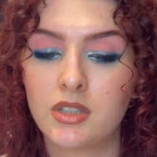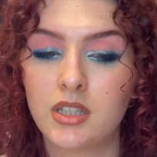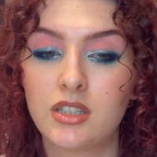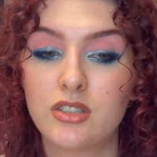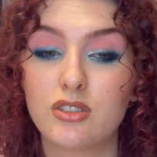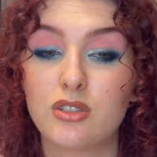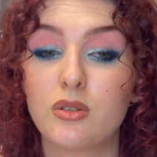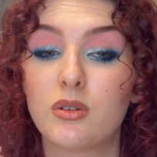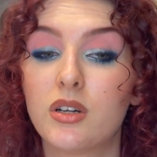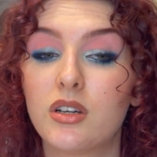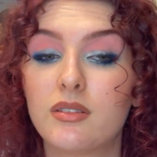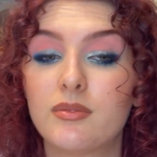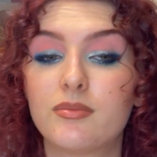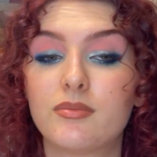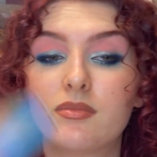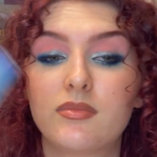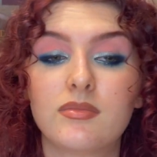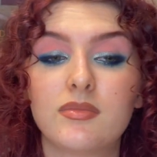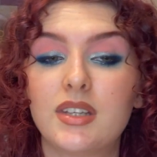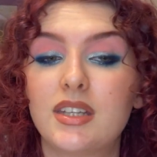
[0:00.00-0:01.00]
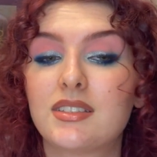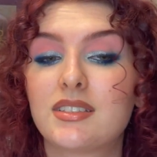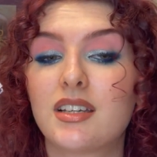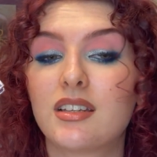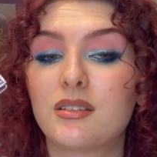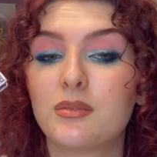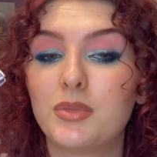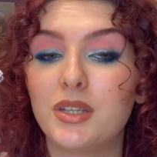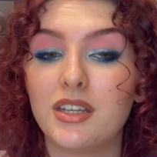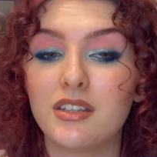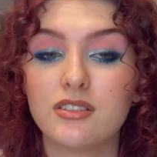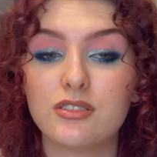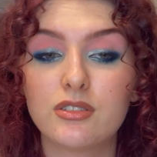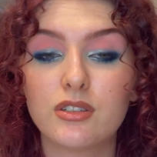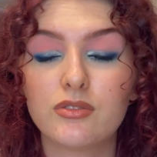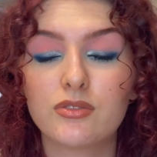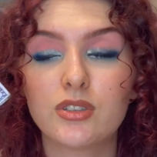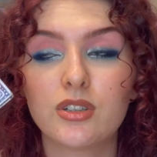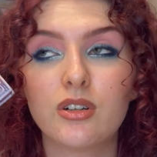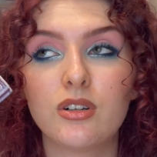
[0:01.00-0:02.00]
So it's gonna be a
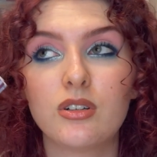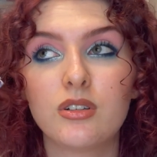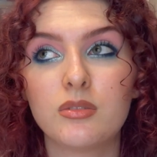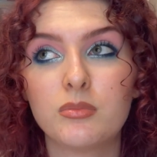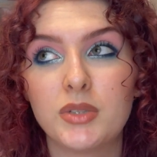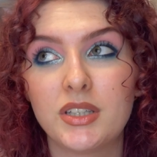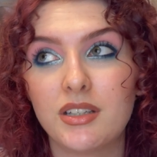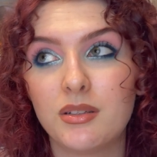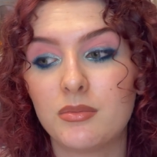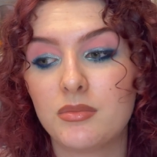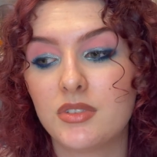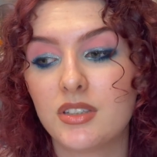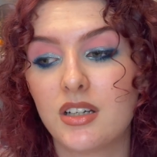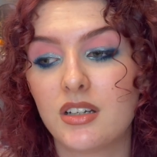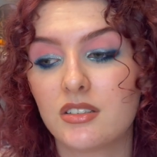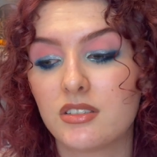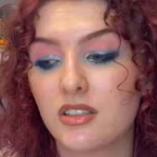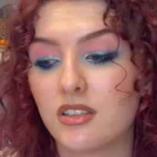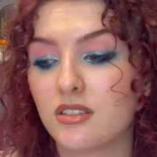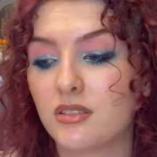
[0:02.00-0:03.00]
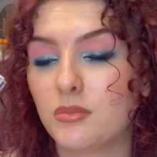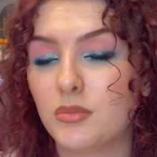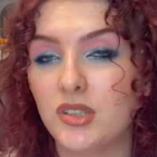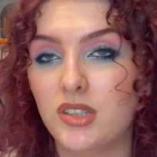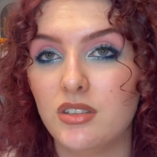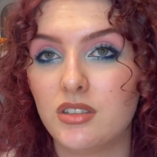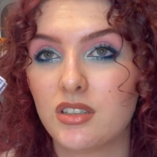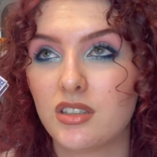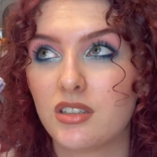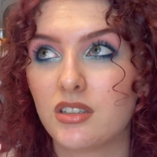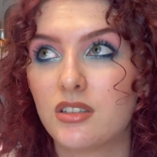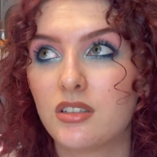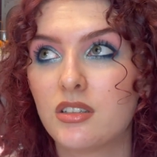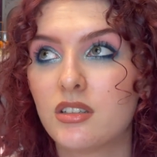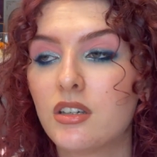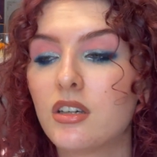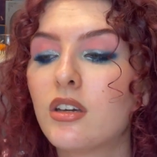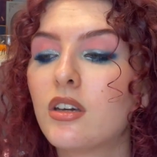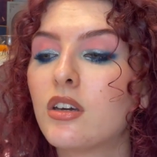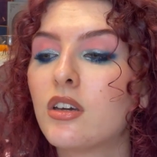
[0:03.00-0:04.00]
soft goal, but I'm not gonna be like
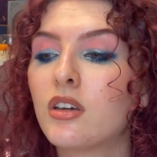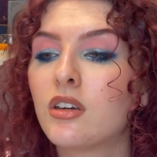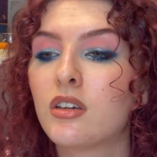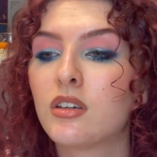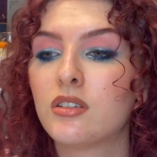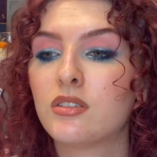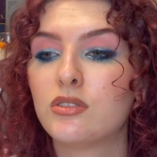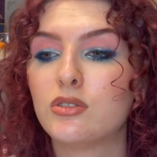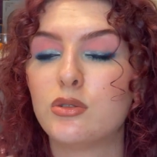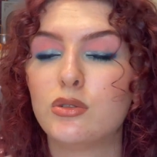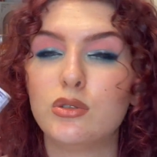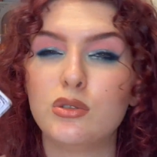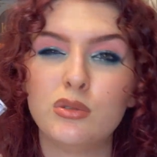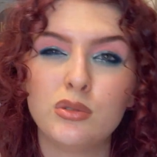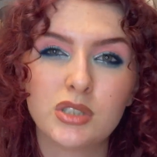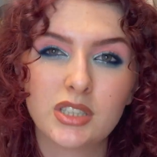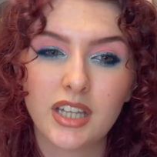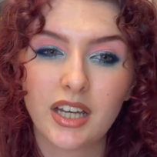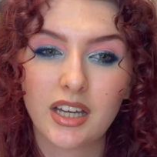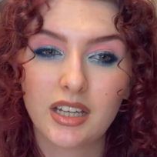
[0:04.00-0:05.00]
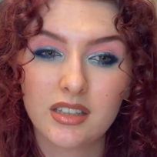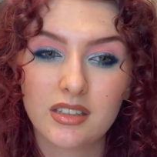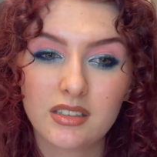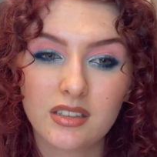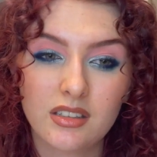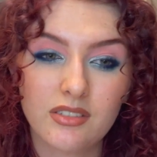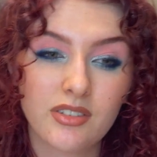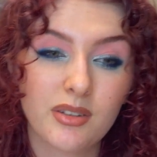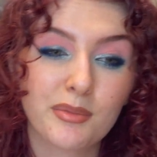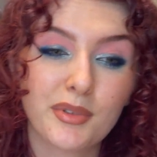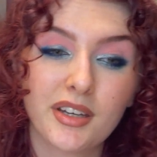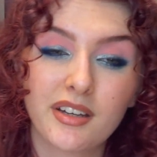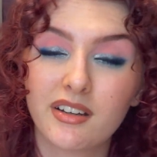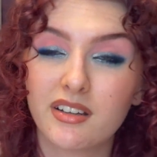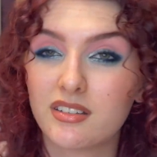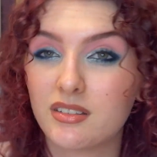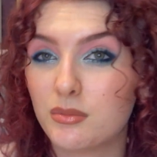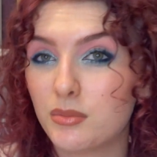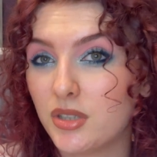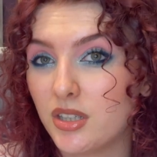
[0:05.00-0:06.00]
too sad if I'm not
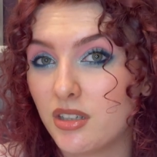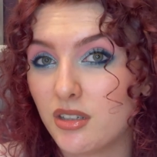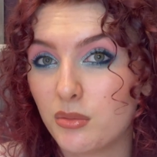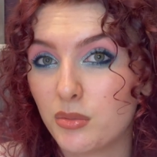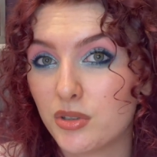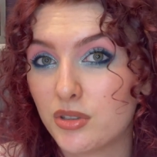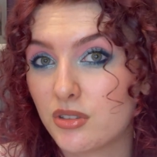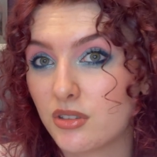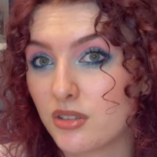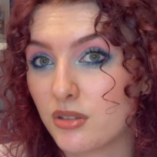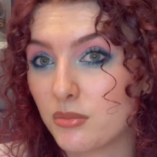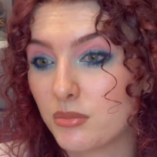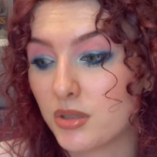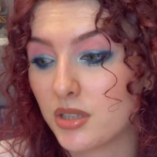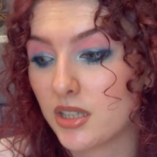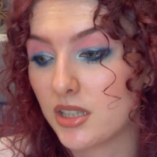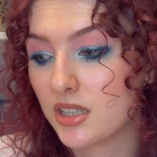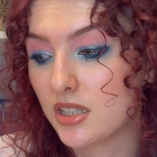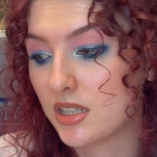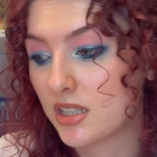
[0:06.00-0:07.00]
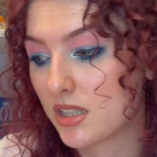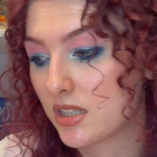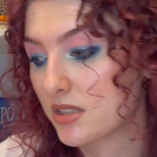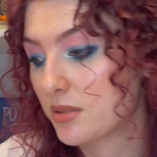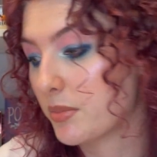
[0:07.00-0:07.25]
gonna be able to complete it next